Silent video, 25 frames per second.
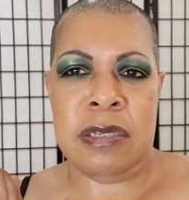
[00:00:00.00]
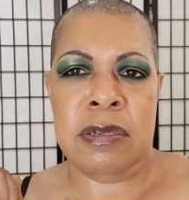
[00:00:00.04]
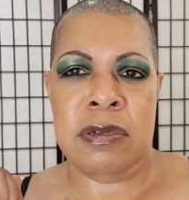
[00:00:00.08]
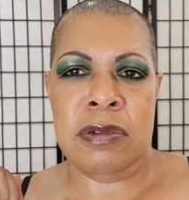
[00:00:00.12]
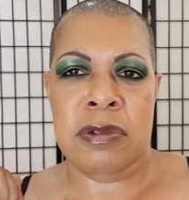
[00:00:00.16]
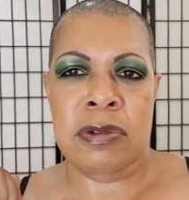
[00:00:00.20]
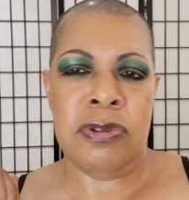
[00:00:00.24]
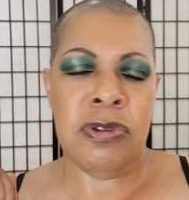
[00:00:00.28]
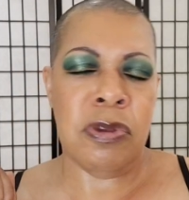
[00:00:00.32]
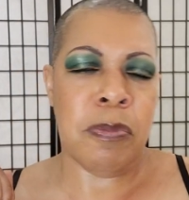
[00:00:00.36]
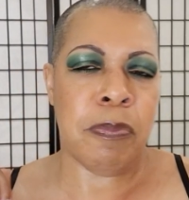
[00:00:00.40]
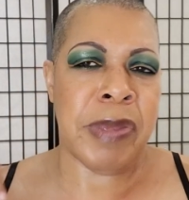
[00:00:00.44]
you
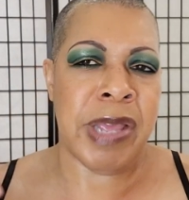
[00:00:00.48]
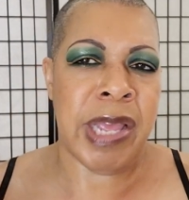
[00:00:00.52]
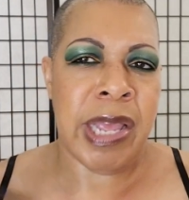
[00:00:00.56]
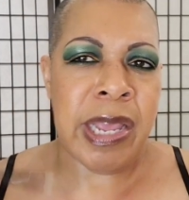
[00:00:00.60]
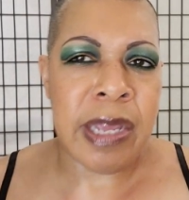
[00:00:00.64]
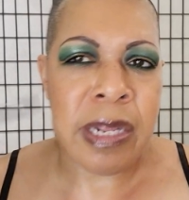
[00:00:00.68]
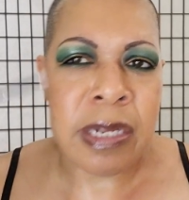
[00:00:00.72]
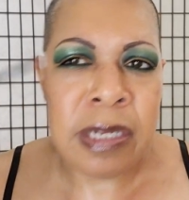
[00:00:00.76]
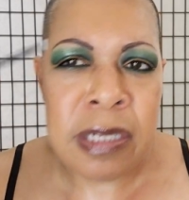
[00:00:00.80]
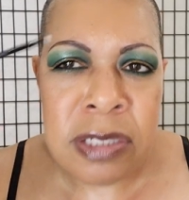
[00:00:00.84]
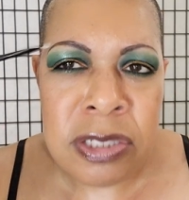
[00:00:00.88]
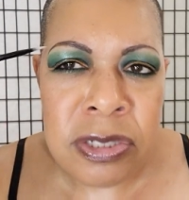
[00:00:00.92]
know, look
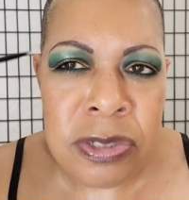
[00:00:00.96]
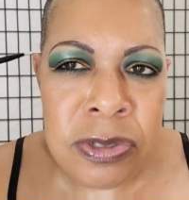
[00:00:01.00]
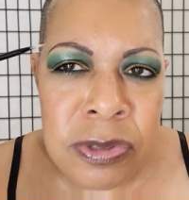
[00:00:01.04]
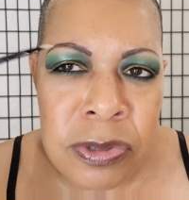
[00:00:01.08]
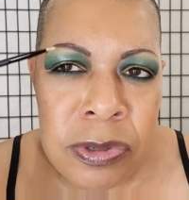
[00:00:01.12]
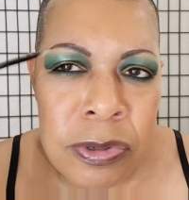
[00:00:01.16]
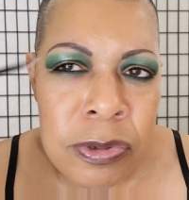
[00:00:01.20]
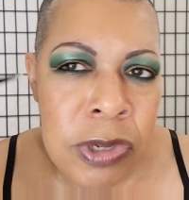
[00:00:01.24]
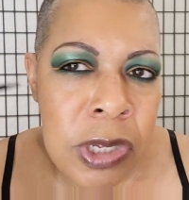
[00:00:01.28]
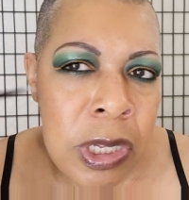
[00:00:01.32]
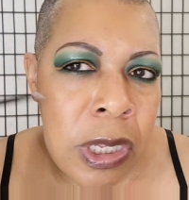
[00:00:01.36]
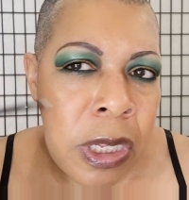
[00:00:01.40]
back and then
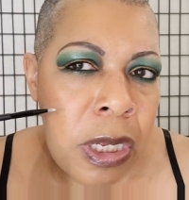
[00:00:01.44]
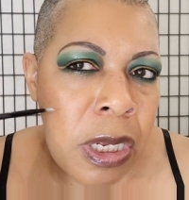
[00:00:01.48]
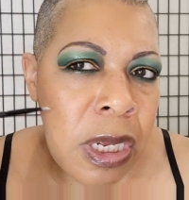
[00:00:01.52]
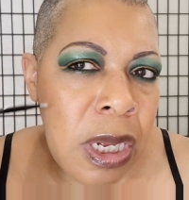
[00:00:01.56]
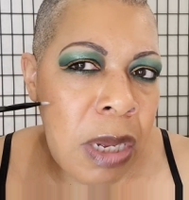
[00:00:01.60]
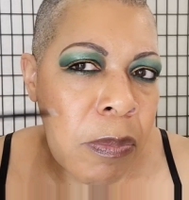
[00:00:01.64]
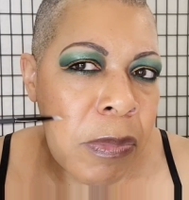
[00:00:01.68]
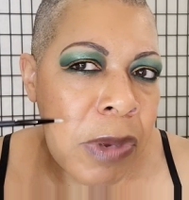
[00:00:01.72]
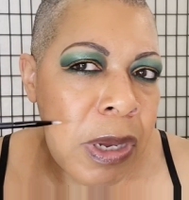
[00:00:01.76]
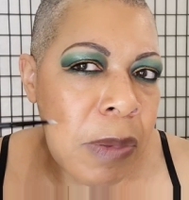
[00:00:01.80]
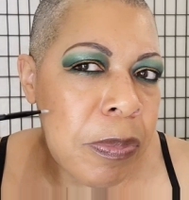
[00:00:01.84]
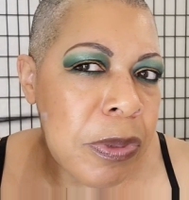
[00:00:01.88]
she'll
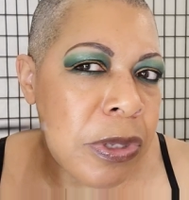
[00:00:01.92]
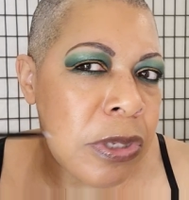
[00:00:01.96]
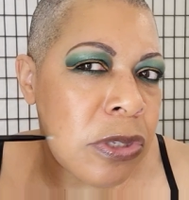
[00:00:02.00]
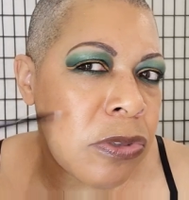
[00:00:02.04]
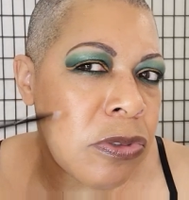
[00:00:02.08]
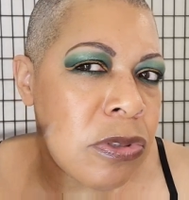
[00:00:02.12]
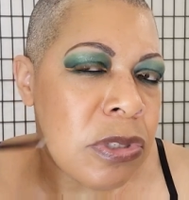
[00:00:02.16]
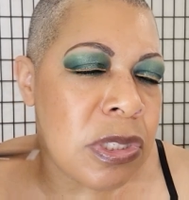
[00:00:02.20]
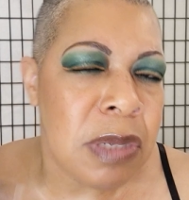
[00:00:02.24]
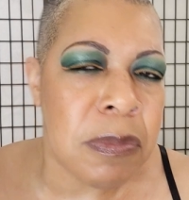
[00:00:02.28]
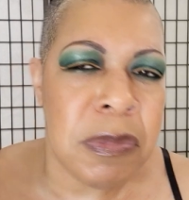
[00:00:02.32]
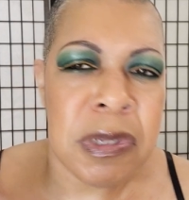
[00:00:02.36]
come up and
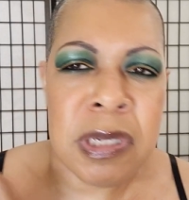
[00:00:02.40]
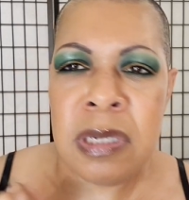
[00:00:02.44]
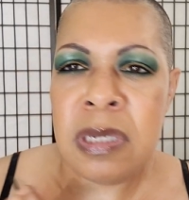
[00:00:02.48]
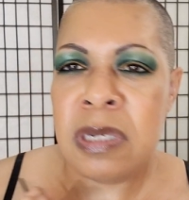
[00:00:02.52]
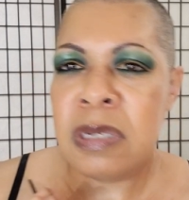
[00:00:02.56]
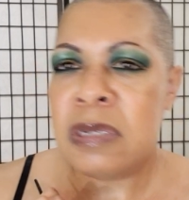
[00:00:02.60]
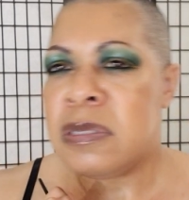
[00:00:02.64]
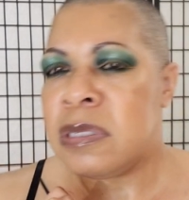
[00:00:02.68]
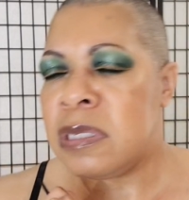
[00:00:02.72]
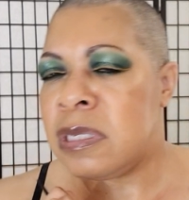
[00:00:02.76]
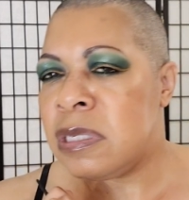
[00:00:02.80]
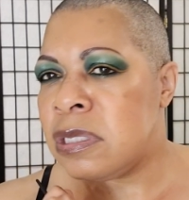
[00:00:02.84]
do something
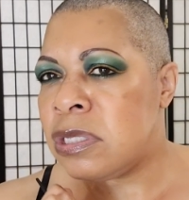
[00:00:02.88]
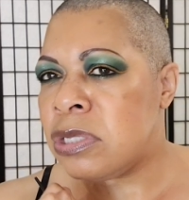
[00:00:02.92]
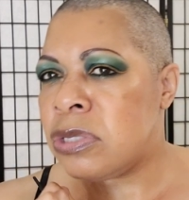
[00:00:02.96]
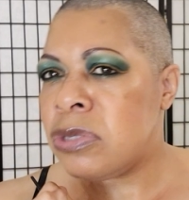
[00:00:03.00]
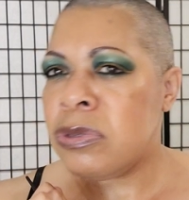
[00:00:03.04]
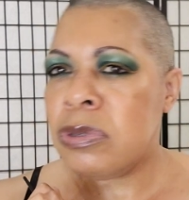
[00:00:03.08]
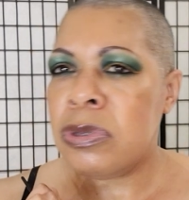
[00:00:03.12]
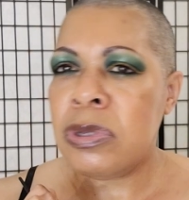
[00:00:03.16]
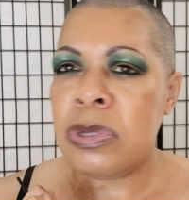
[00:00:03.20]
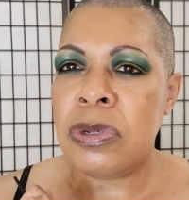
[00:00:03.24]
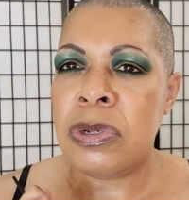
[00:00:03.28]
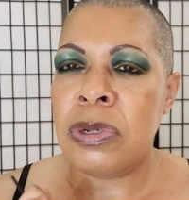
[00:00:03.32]
else and then
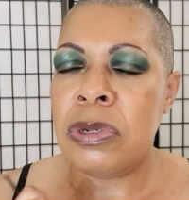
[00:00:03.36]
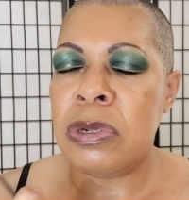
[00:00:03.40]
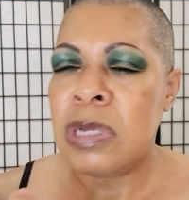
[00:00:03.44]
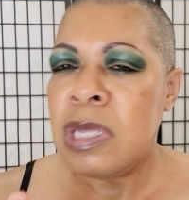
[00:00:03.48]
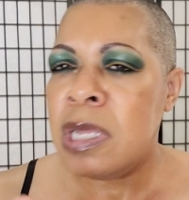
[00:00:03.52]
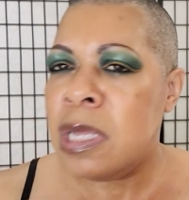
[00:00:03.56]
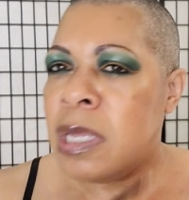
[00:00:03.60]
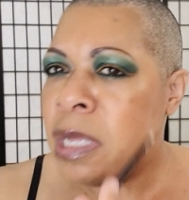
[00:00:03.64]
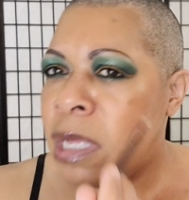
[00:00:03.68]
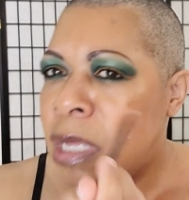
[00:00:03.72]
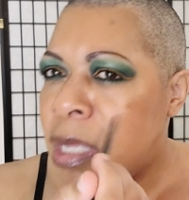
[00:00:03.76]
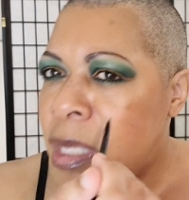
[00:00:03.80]
she'll look
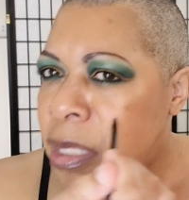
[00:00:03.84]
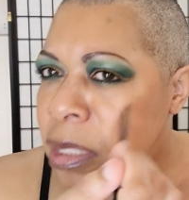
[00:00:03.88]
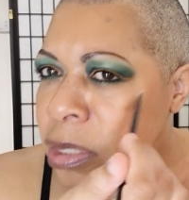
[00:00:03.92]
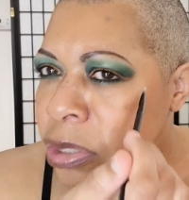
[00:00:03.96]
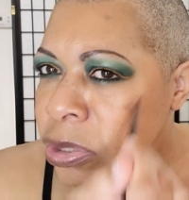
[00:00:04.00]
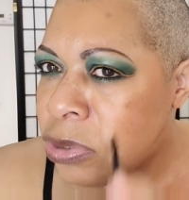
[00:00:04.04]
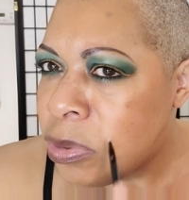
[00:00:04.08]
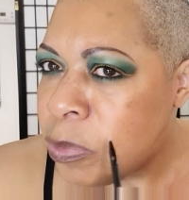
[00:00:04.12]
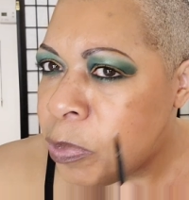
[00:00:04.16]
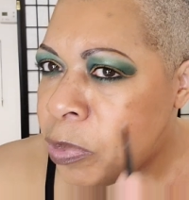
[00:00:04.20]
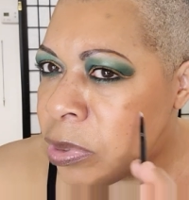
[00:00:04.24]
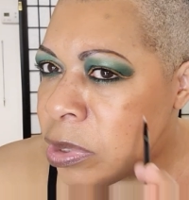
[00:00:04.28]
and then
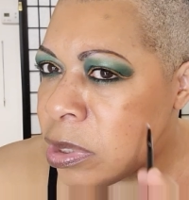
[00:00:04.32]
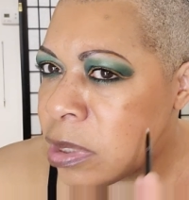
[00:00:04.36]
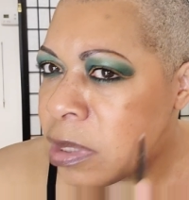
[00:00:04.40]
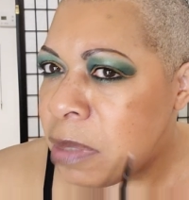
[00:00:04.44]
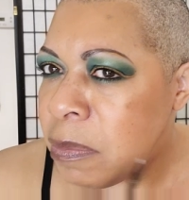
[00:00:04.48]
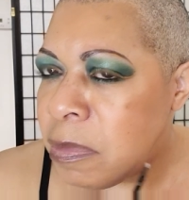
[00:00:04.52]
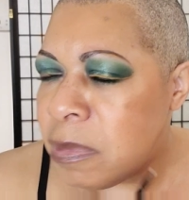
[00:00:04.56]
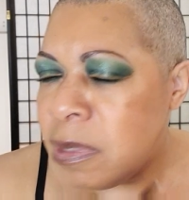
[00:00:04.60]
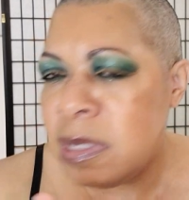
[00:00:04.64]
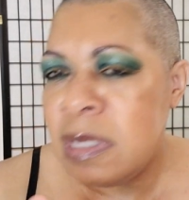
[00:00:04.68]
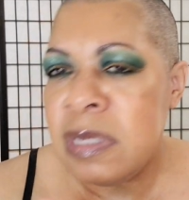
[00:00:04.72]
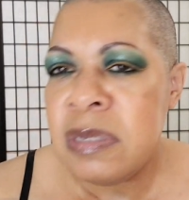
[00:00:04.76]
she'll put
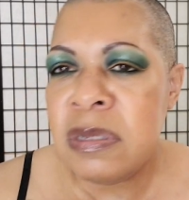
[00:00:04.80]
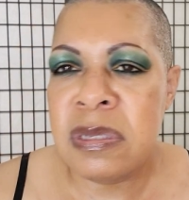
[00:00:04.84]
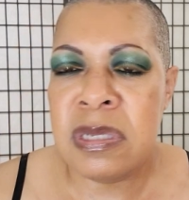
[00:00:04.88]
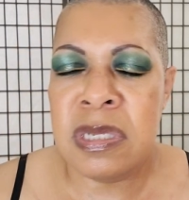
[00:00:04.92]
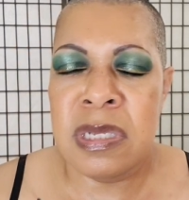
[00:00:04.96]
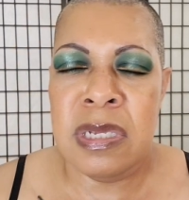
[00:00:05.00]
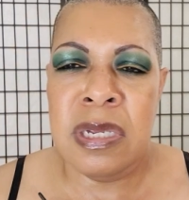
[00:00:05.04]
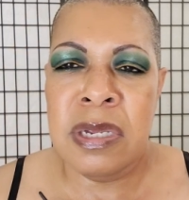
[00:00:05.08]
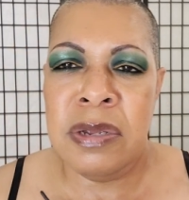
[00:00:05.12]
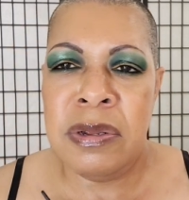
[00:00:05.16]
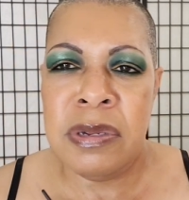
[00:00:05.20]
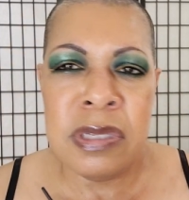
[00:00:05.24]
something else
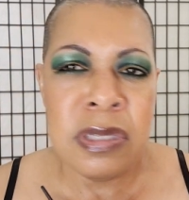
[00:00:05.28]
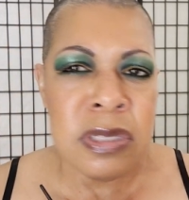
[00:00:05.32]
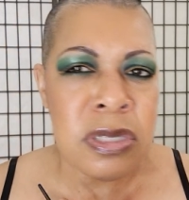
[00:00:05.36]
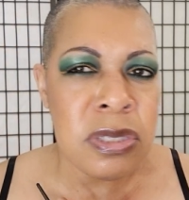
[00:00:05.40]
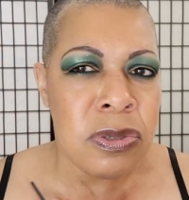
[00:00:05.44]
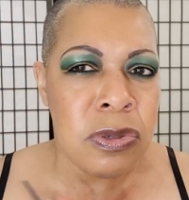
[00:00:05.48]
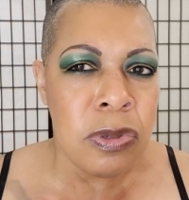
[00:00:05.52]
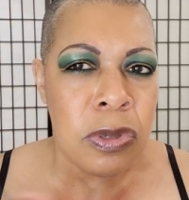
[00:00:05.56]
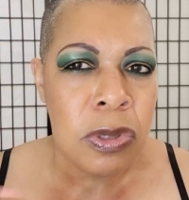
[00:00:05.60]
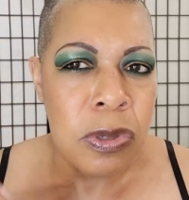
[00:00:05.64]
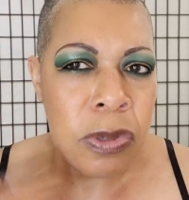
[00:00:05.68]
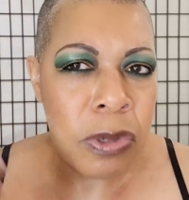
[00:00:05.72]
here and then
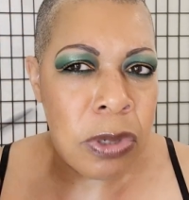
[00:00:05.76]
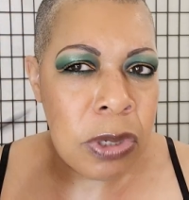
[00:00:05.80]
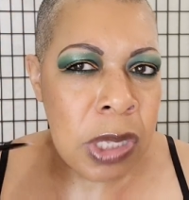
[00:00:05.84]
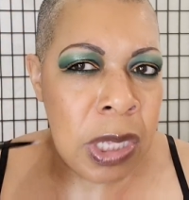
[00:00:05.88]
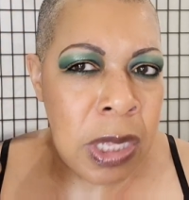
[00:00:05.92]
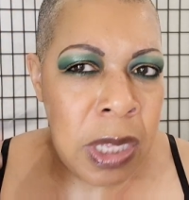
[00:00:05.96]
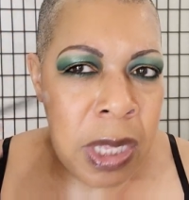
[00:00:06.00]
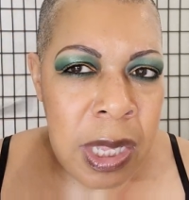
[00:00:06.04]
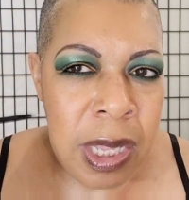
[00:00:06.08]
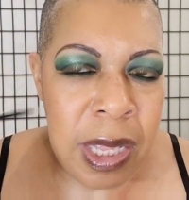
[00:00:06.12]
she'll look.